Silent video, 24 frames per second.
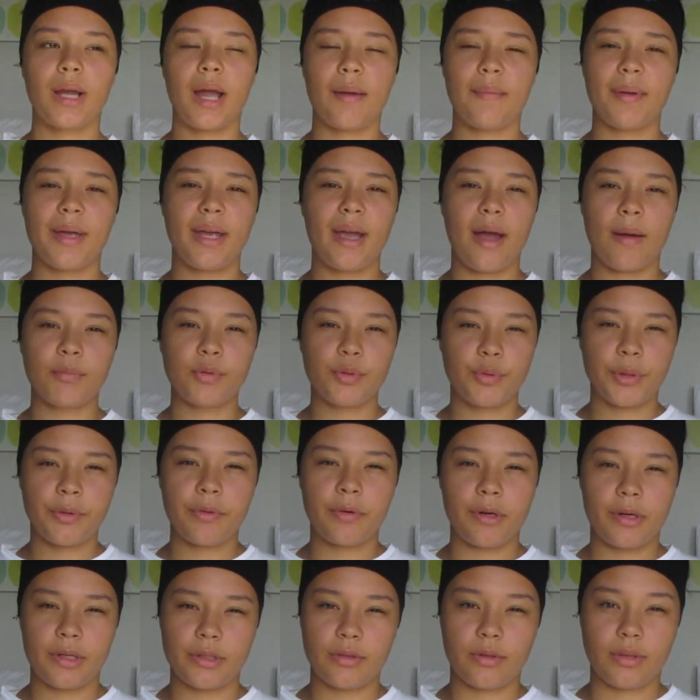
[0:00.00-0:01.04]
I'm
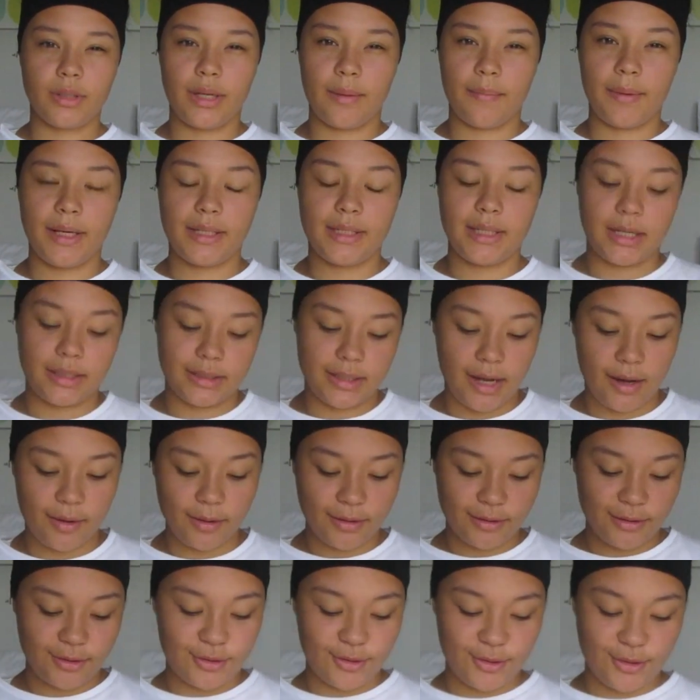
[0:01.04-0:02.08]
21 years old and I make
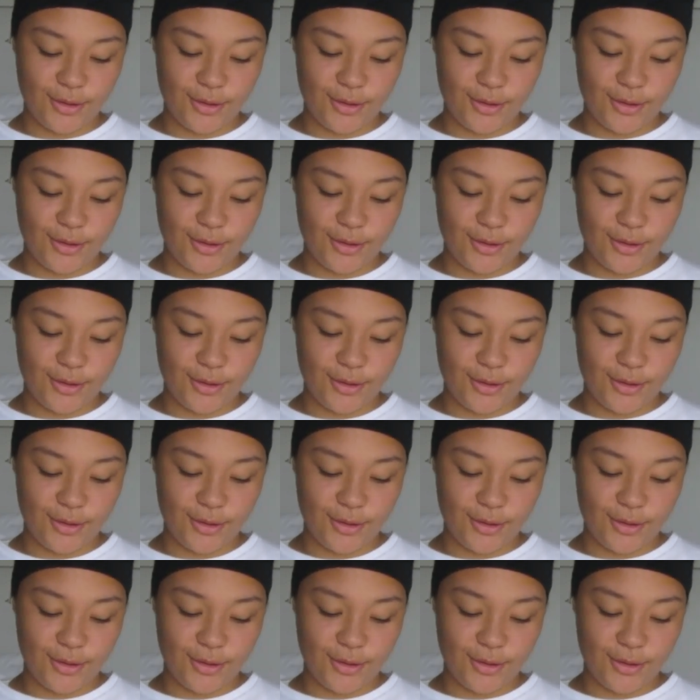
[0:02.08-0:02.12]
TikToks,